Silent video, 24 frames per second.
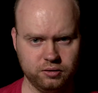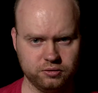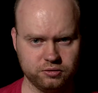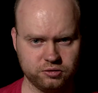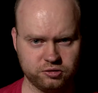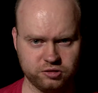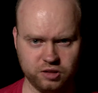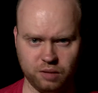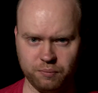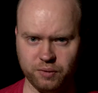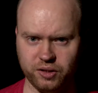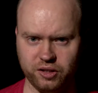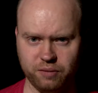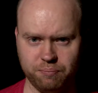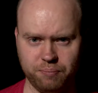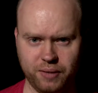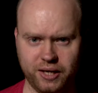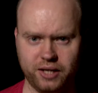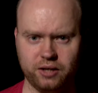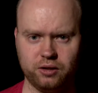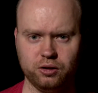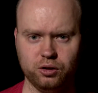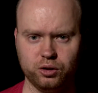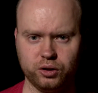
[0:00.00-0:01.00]
some of the
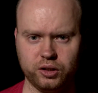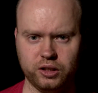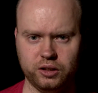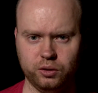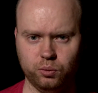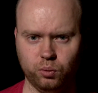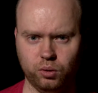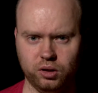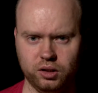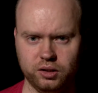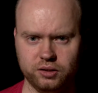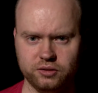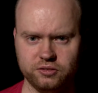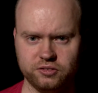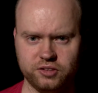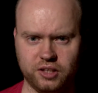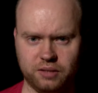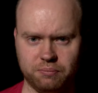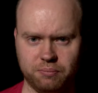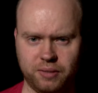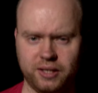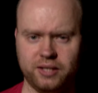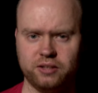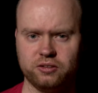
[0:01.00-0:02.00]
better looking ones
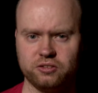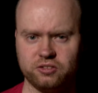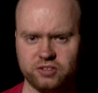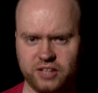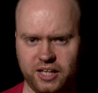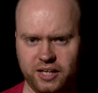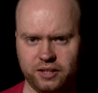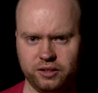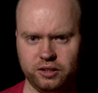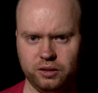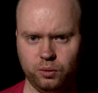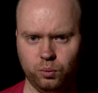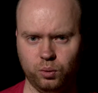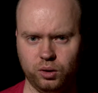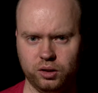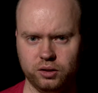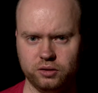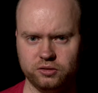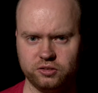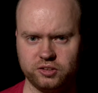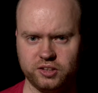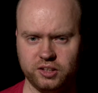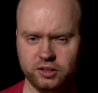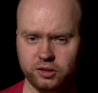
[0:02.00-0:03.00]
and better sounding
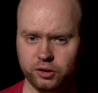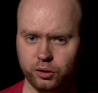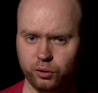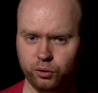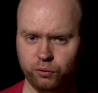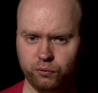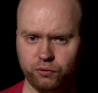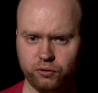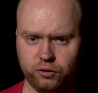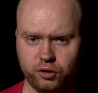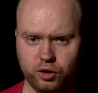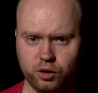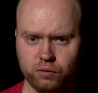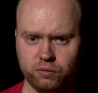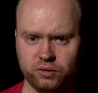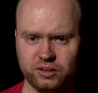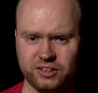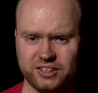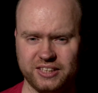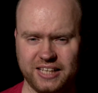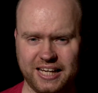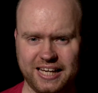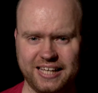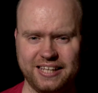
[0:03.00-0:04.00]
ones can go for over
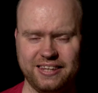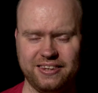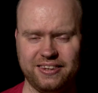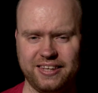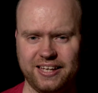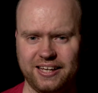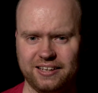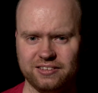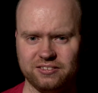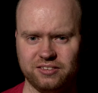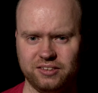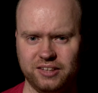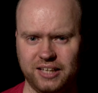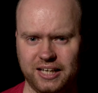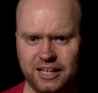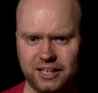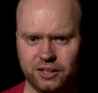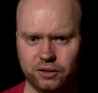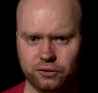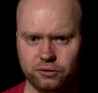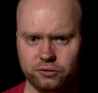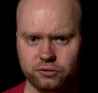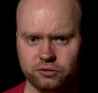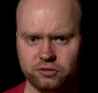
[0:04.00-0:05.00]

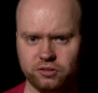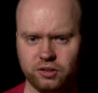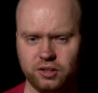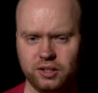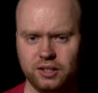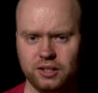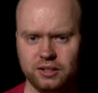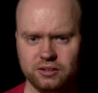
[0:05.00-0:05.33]
$10,000.